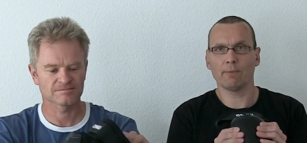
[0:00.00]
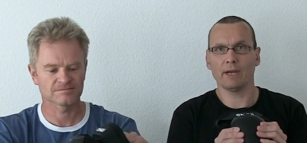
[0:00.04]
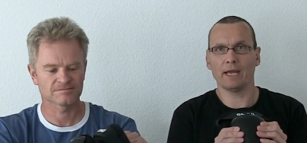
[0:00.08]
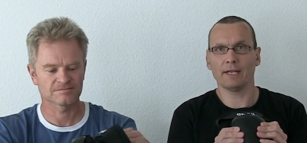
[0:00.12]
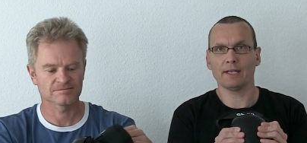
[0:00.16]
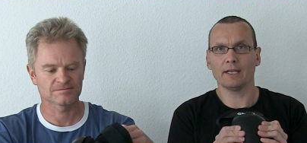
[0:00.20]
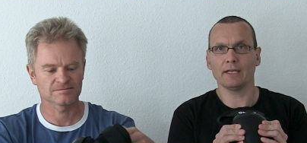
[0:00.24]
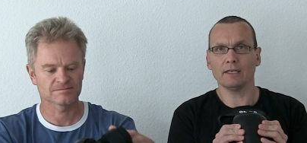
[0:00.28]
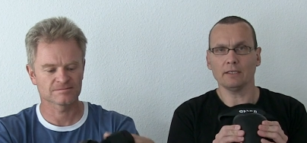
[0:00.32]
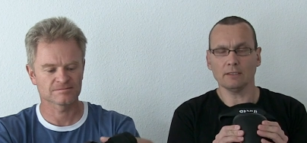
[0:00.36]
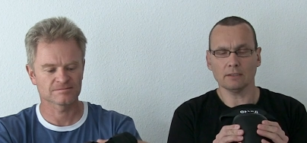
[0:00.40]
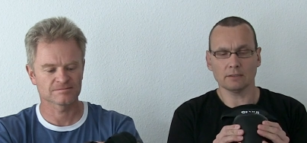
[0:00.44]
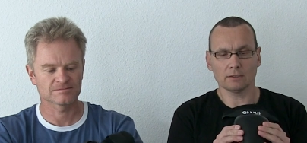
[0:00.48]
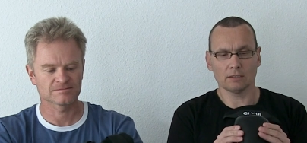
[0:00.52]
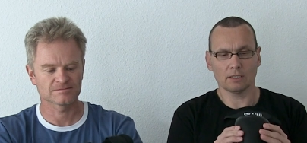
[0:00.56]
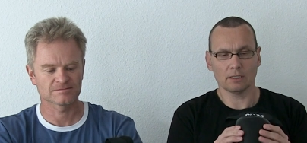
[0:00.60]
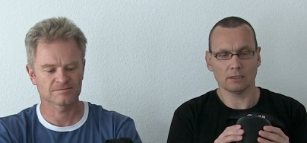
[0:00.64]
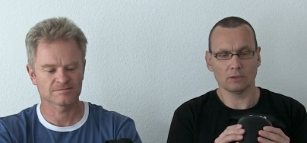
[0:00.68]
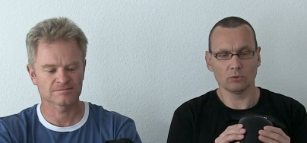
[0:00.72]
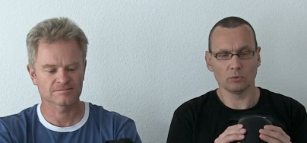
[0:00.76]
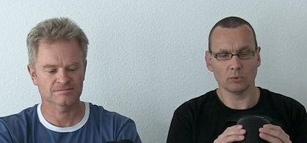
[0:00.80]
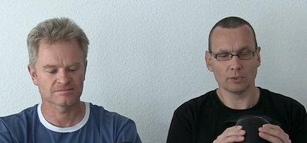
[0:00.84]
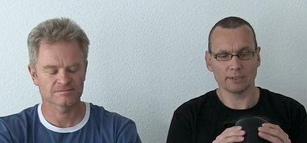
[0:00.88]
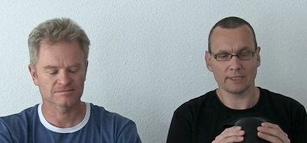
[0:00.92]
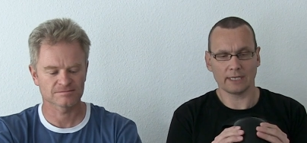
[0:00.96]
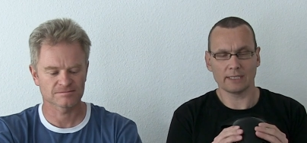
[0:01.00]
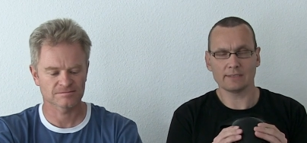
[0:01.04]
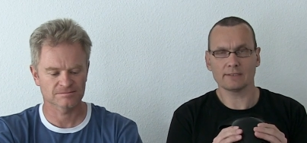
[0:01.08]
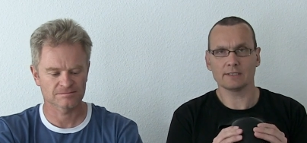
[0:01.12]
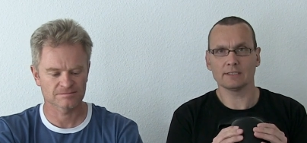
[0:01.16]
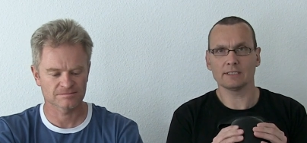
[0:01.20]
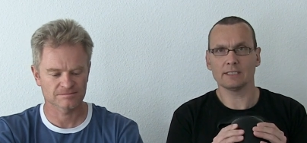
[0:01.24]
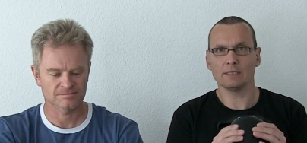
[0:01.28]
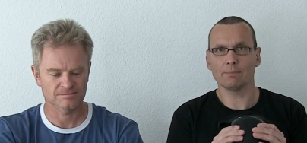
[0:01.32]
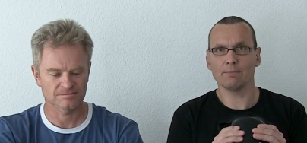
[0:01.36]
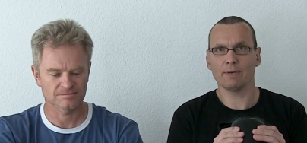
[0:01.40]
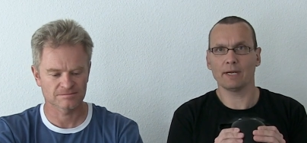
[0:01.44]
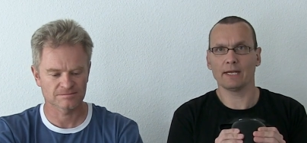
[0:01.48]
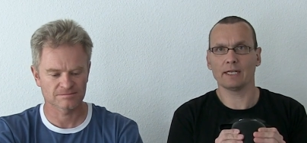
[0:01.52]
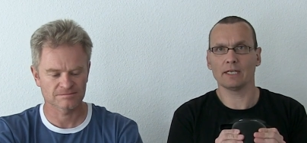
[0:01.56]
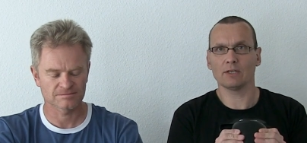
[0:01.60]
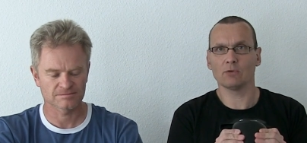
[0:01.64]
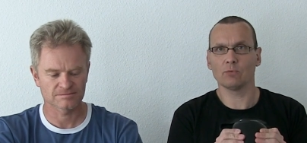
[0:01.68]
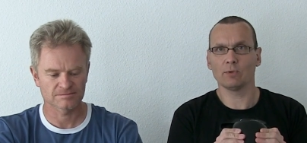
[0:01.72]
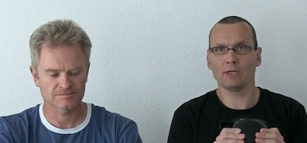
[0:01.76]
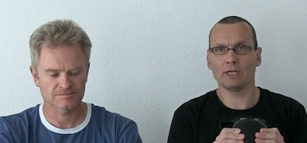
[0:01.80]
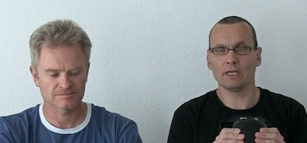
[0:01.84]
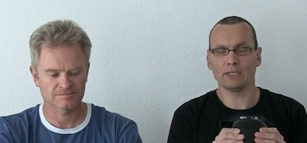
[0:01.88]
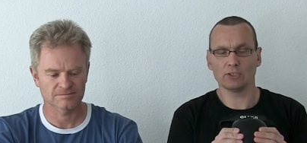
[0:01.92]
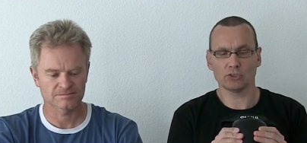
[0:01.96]
Speaker 1: padding, a dual density padding,
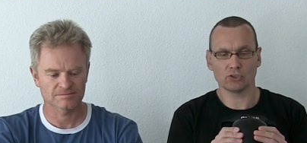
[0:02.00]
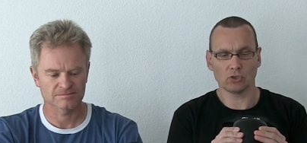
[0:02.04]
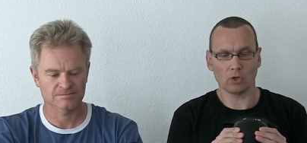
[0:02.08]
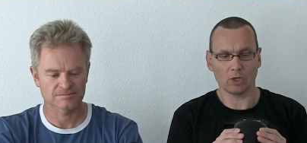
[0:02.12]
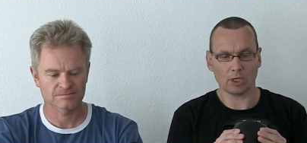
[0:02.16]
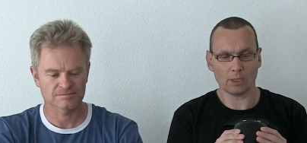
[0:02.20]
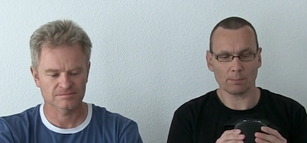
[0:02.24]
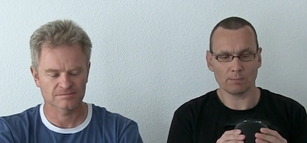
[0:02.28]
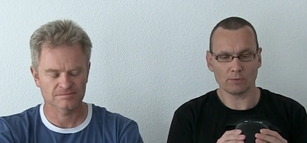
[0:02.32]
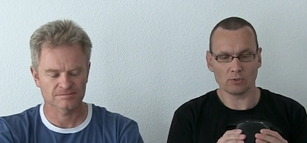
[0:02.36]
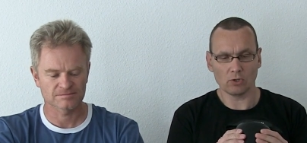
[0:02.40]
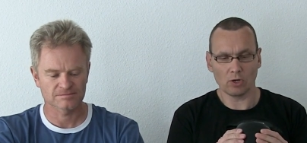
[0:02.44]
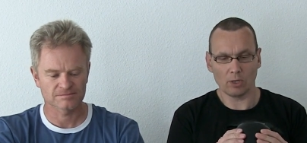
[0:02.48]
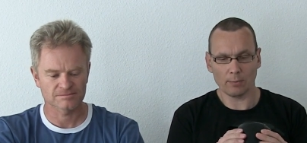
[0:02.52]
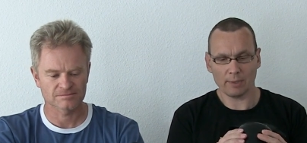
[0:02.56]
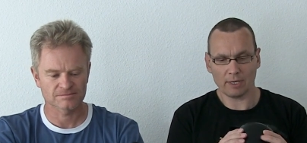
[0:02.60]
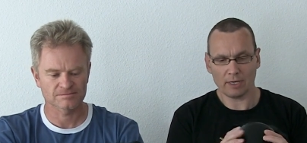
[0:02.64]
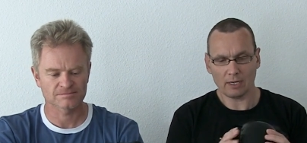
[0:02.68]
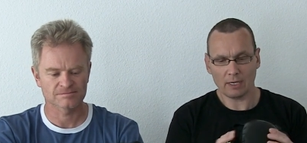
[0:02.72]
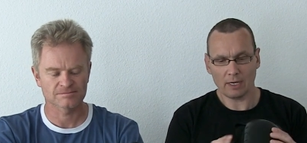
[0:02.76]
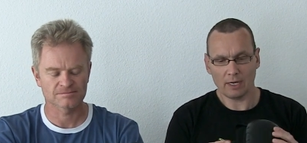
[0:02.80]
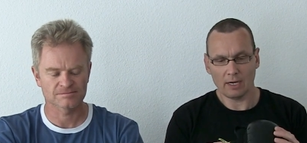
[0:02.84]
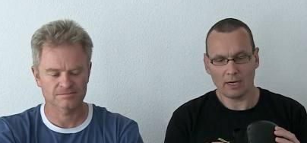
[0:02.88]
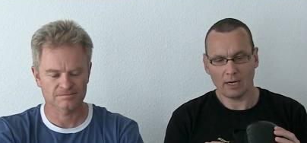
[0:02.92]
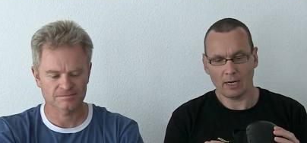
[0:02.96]
really shock absorbing.